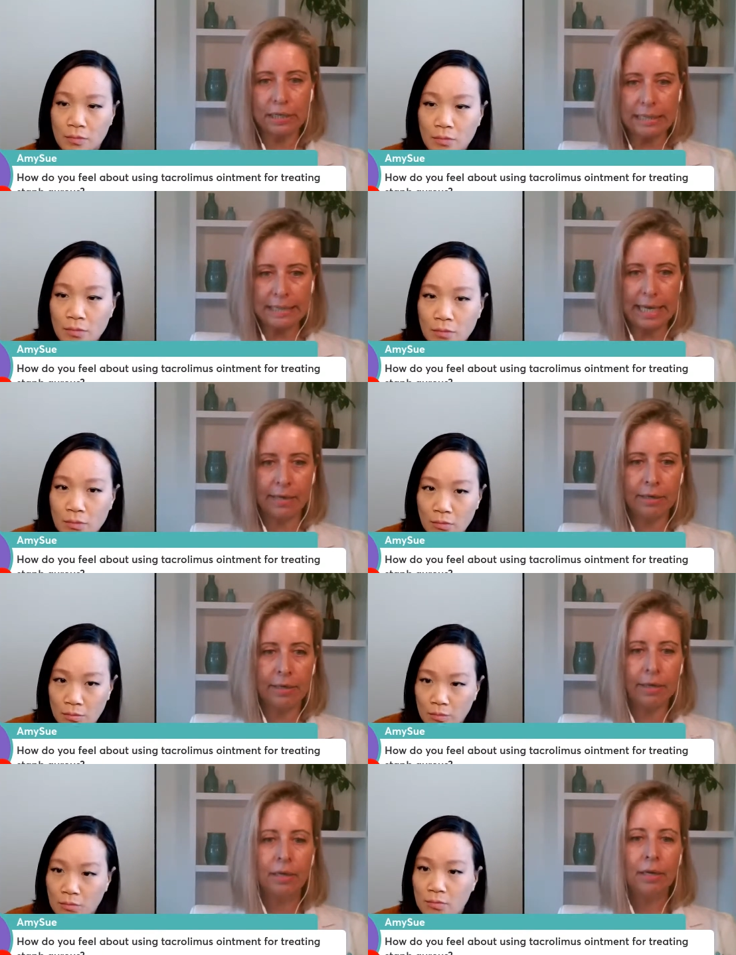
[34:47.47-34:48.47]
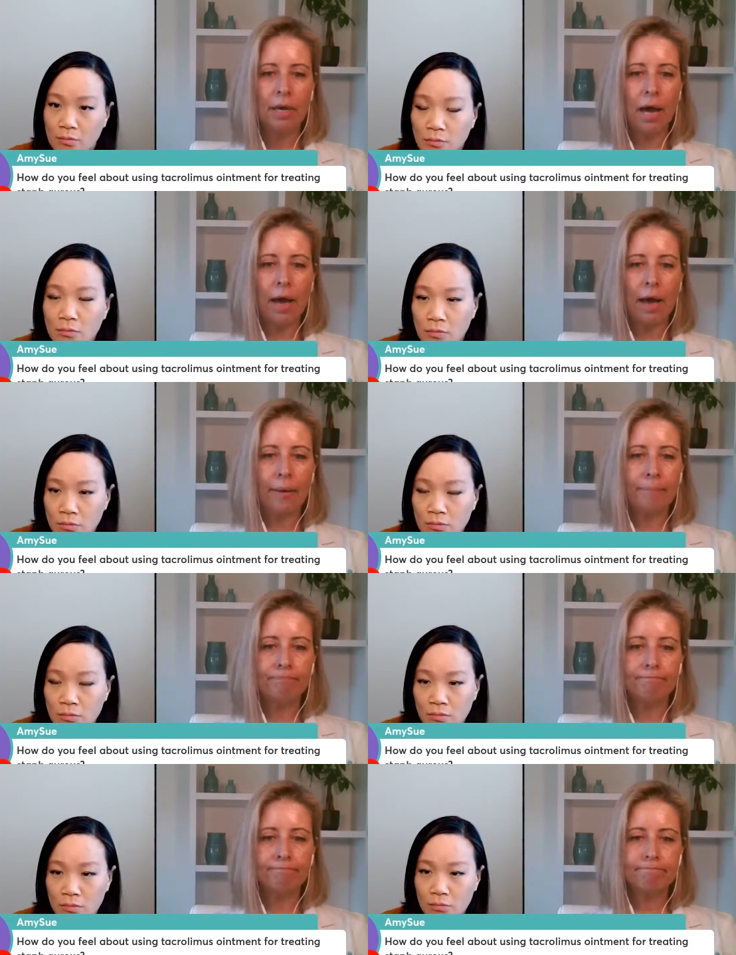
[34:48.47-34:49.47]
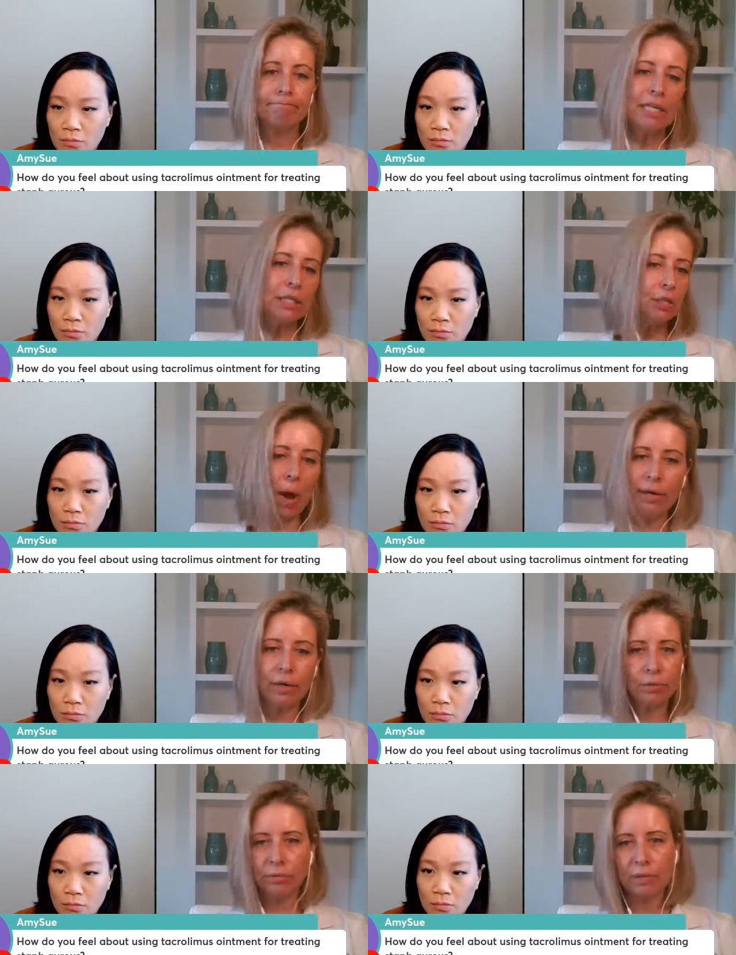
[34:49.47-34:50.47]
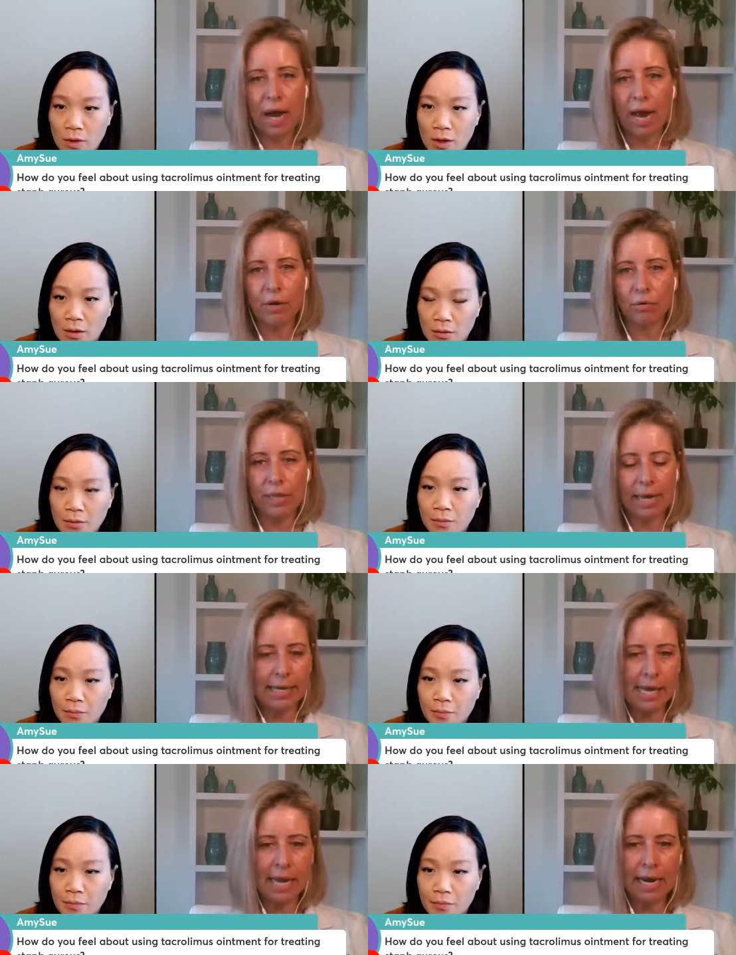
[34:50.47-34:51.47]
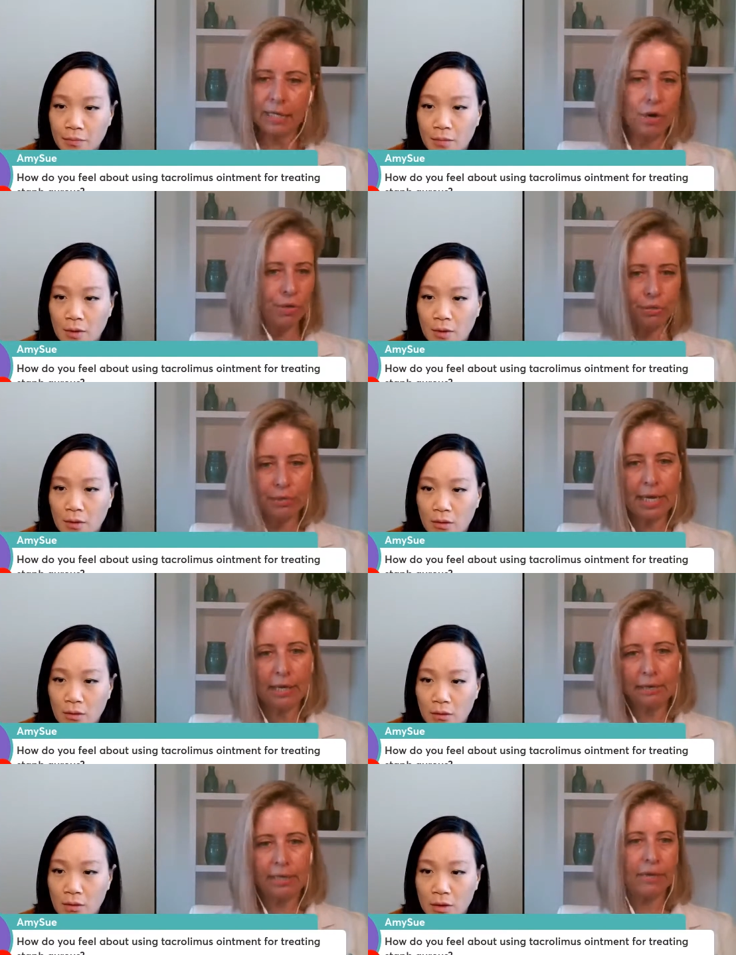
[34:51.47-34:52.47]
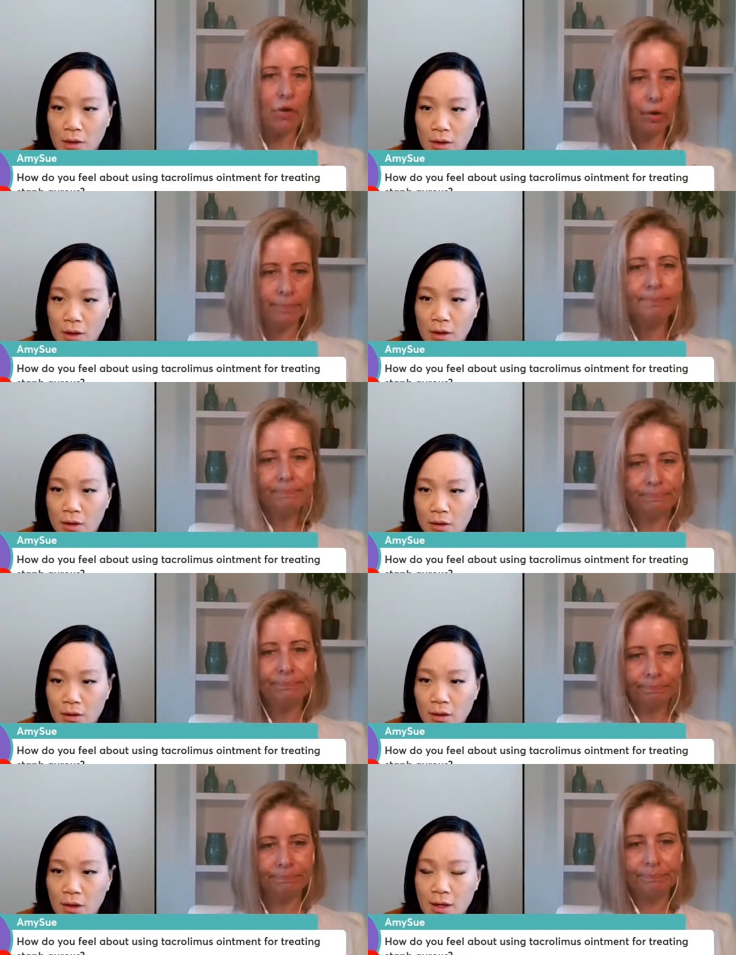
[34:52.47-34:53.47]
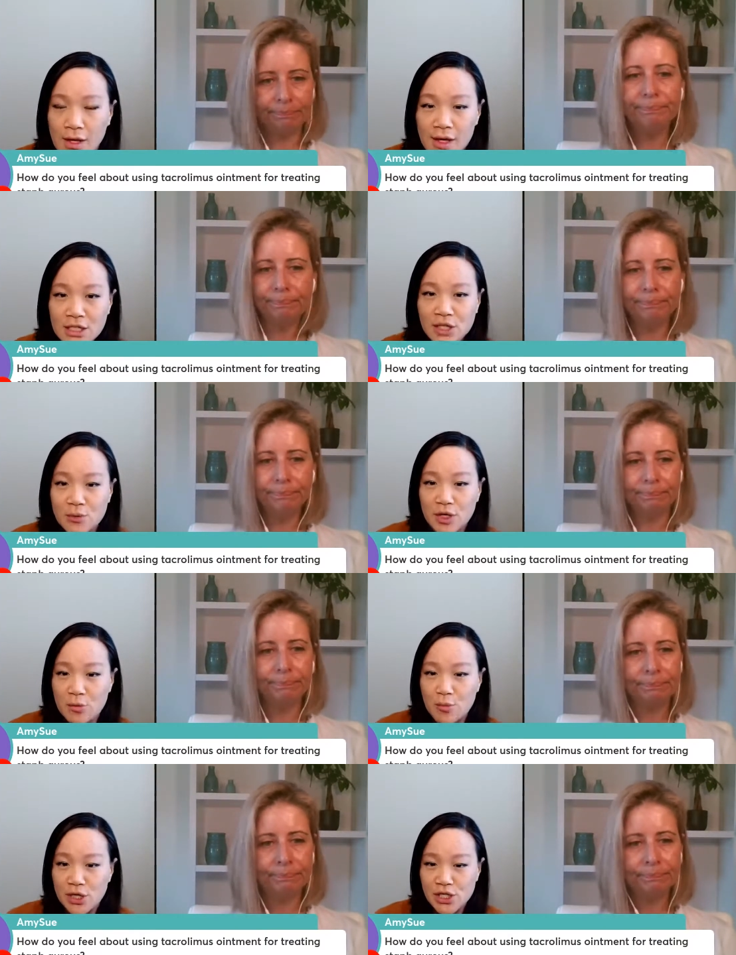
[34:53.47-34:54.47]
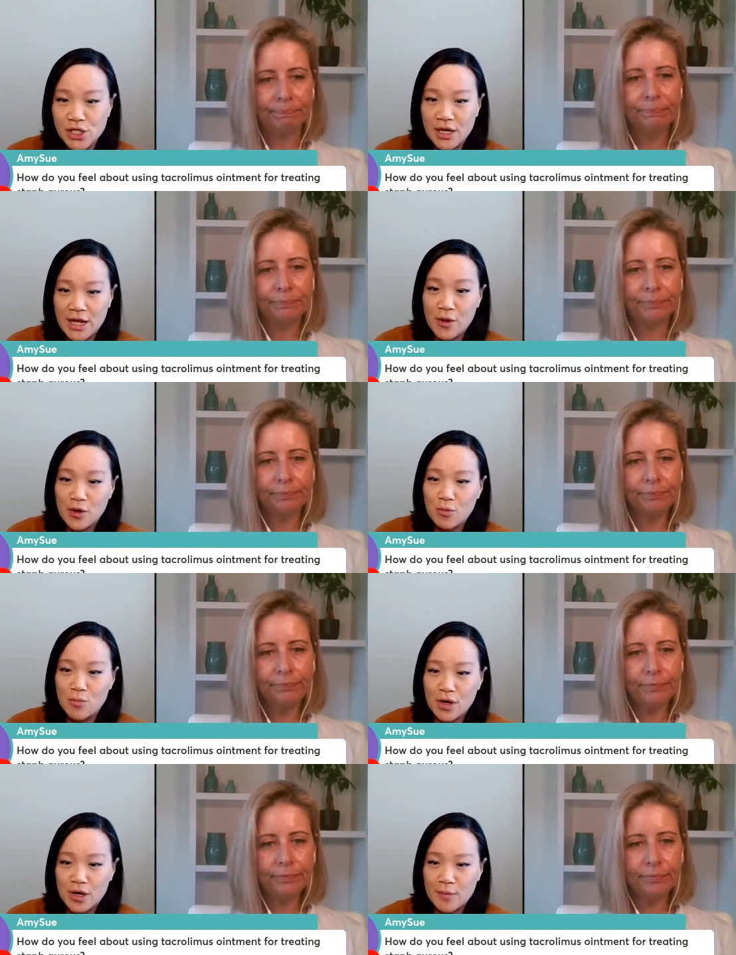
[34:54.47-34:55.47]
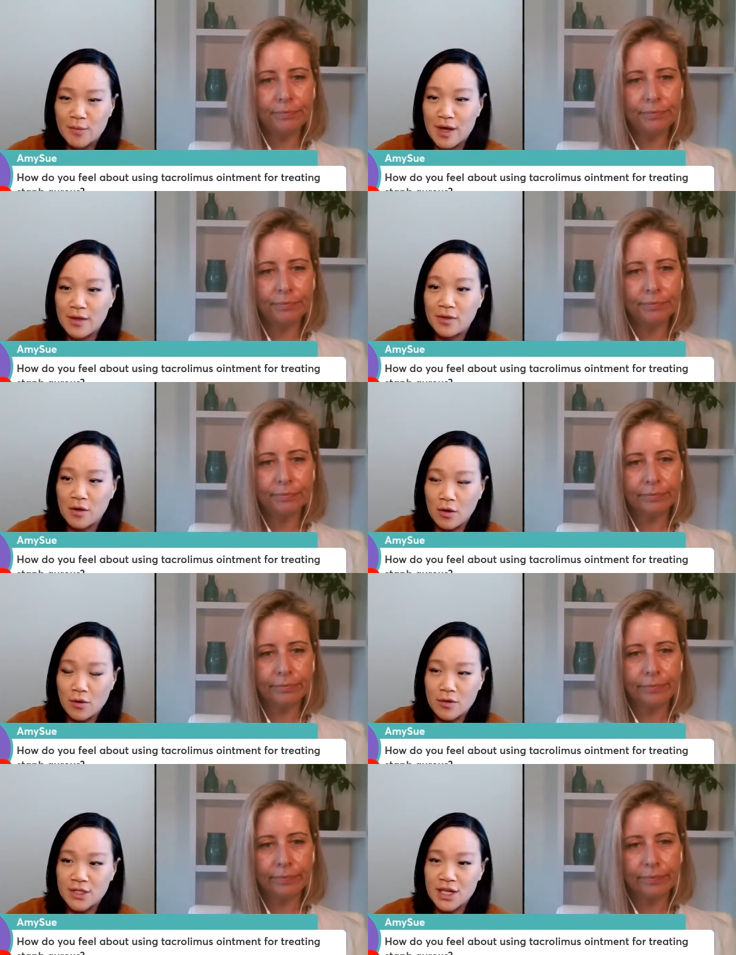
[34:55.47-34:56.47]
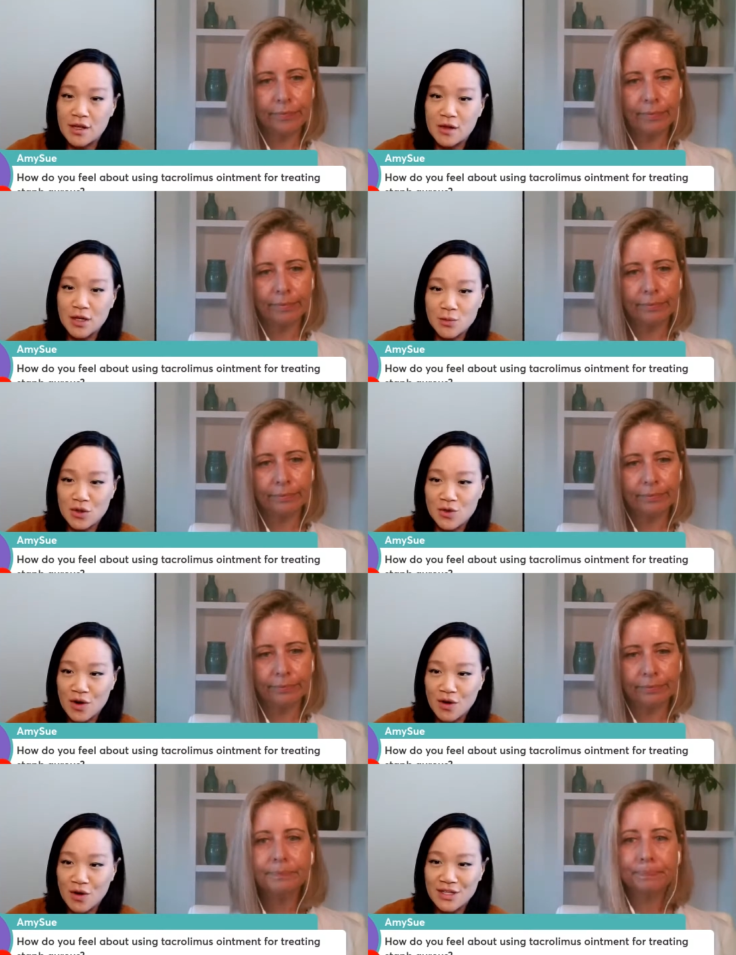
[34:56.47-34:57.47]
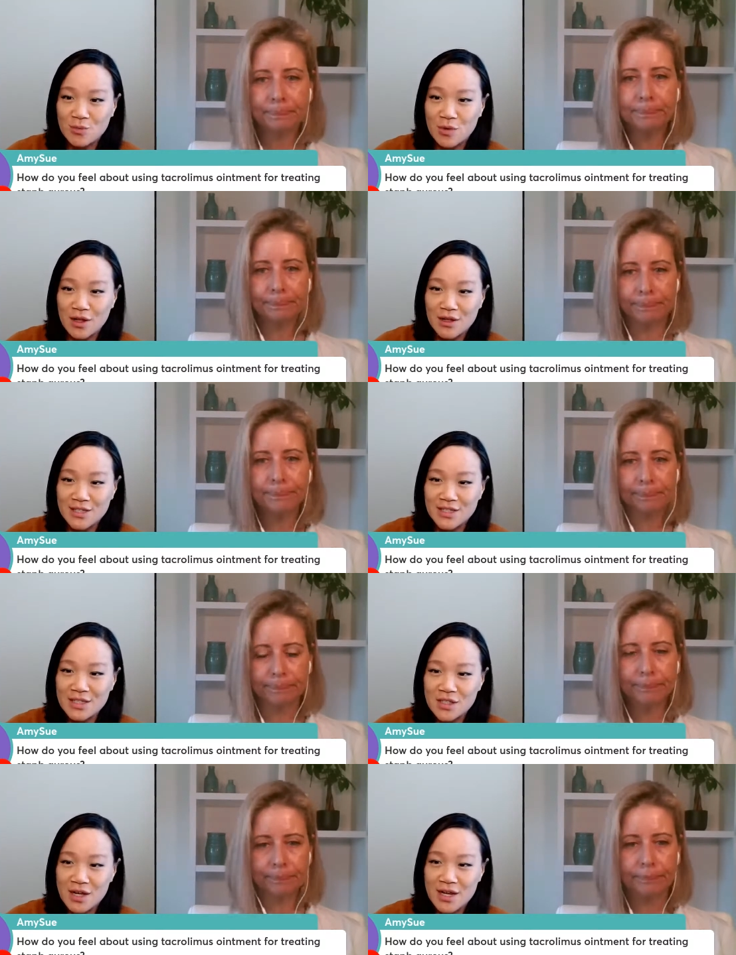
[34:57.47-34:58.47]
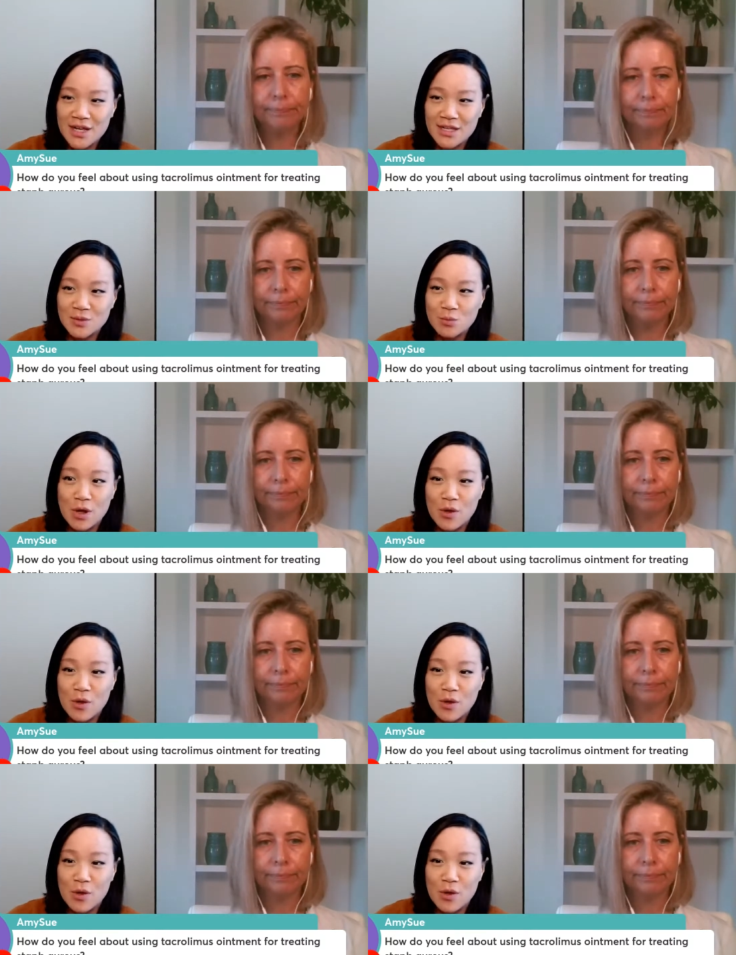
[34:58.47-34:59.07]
Speaker 1: on skin. Um, so I don't I don't like it and I don't use it either.
Speaker 2: I actually really appreciate how you brought up that all those can cause withdrawal as well, because it's not as well